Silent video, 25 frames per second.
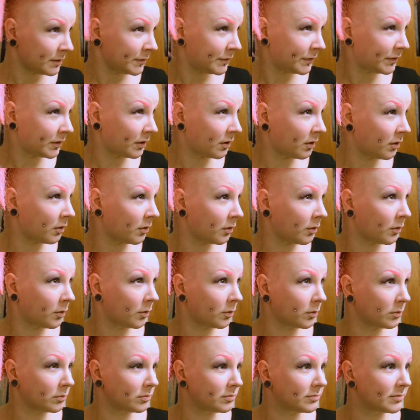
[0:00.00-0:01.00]

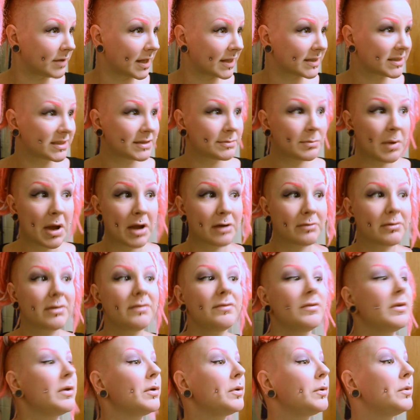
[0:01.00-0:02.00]
So that's my
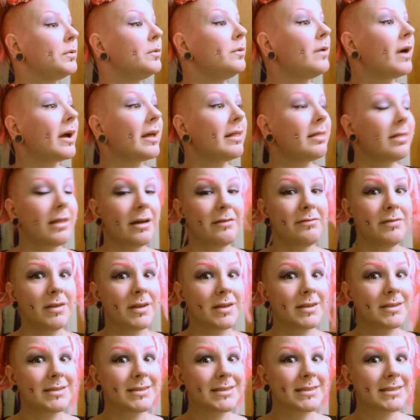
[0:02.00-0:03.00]
review. I love
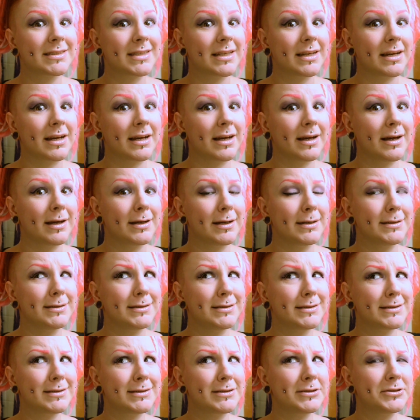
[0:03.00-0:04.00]
this. Uh,
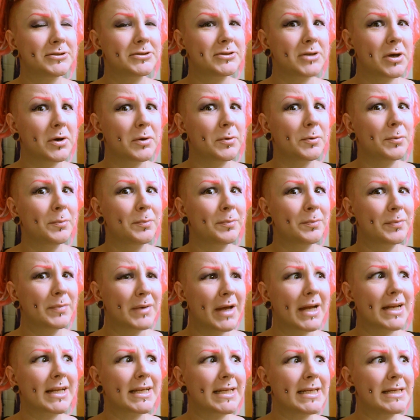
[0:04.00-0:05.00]
so I'm
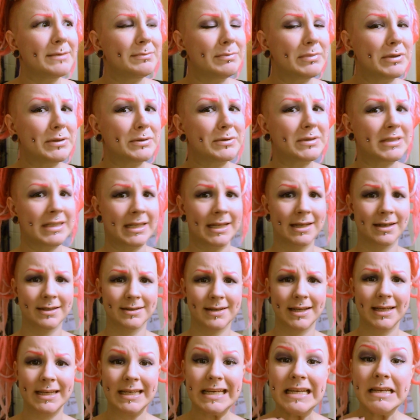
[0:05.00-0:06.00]
gonna keep using it,
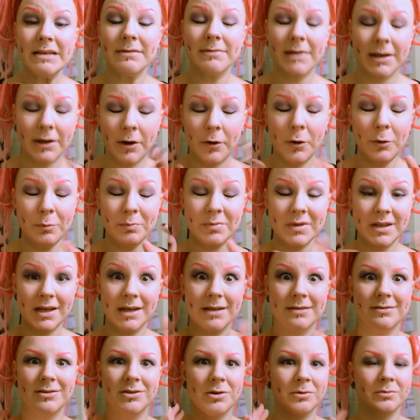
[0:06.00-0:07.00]
and I keep. I hope
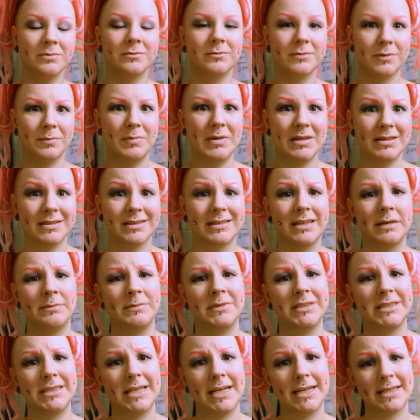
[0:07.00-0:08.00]
they don't repeat the same
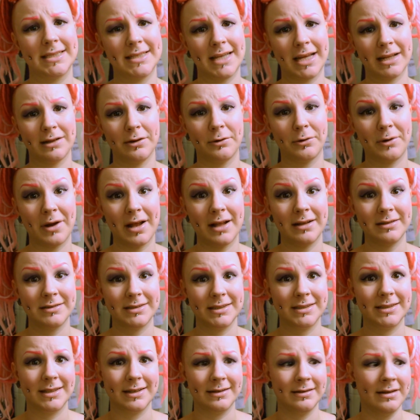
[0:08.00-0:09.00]
mistake that L'Oreal
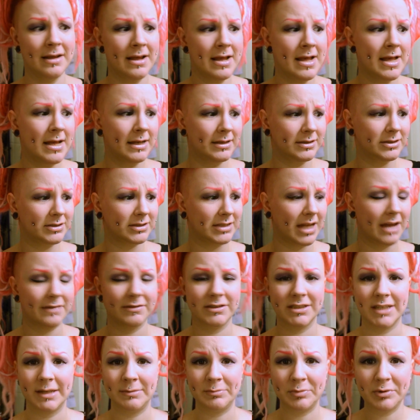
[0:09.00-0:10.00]
did and just have
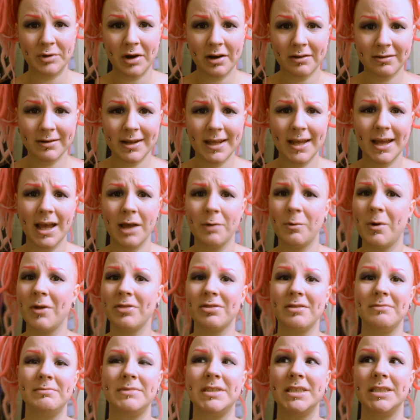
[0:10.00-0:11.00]
a temporary. I
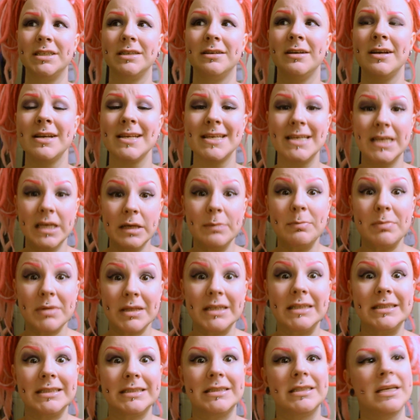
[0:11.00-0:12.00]
want them to keep
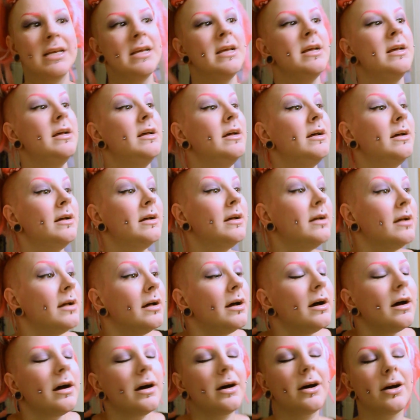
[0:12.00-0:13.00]
this
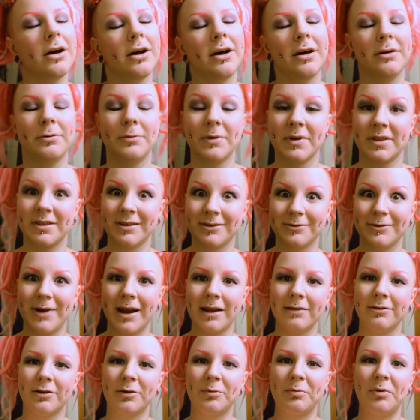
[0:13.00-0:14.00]
uh, with the
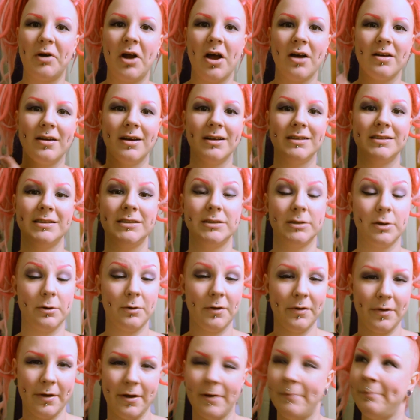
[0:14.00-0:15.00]
regular products.
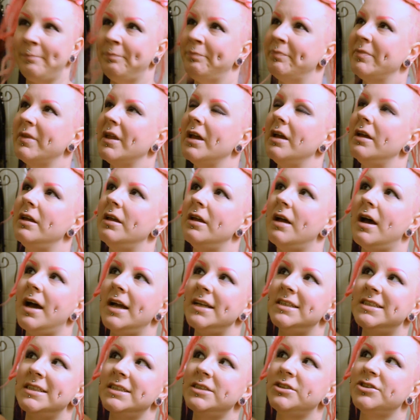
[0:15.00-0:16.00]
So um,
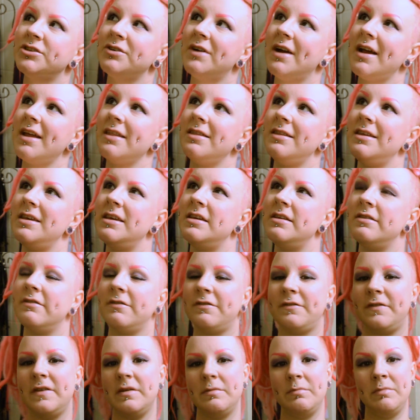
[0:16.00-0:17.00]
I did try the
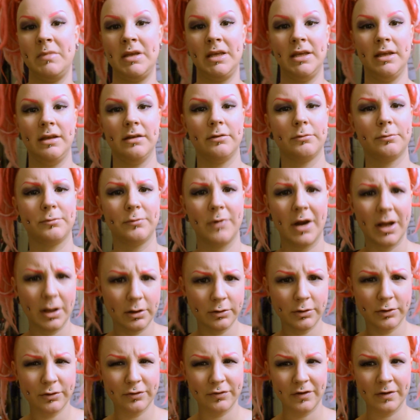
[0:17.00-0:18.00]
Fit Me
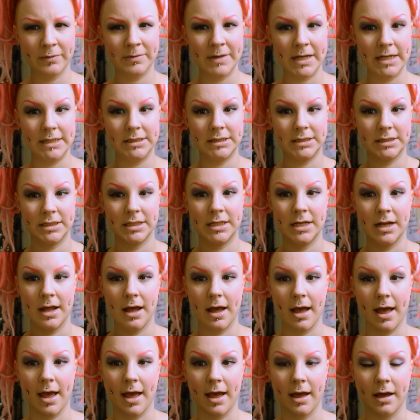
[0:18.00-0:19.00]
regular foundation
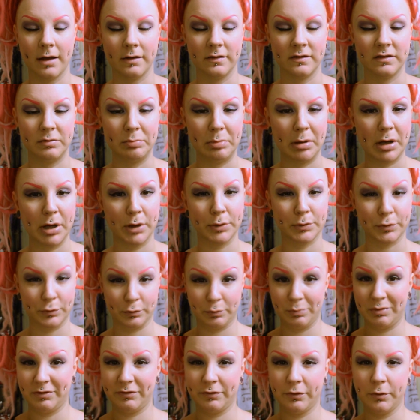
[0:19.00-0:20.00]
and powder
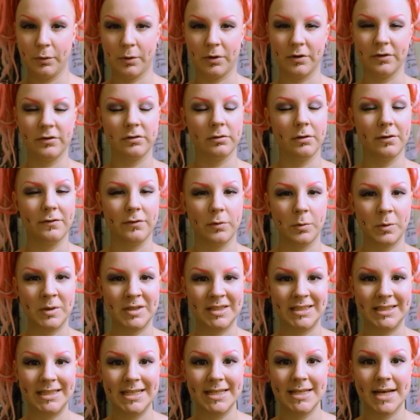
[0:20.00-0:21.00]
before. So if you
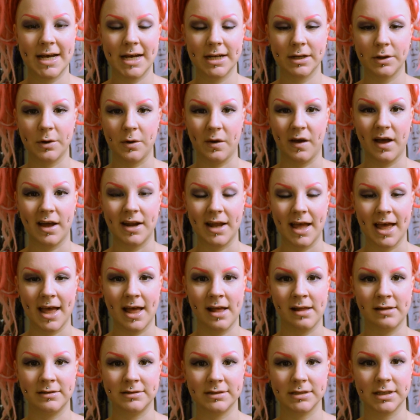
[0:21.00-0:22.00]
want to see that, go ahead
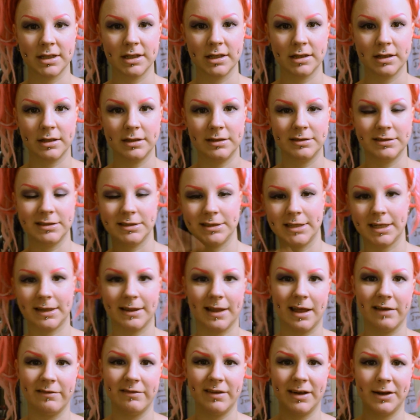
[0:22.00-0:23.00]
and check
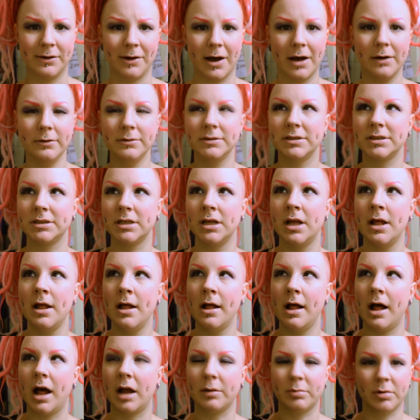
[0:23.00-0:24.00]
that video out.
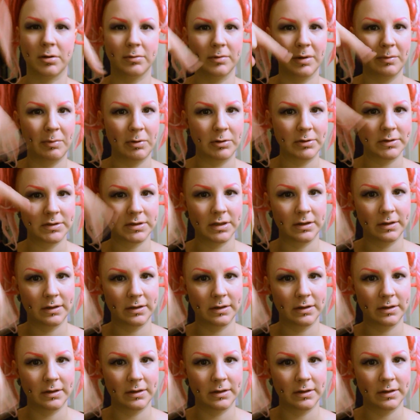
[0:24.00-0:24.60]
I'll probably post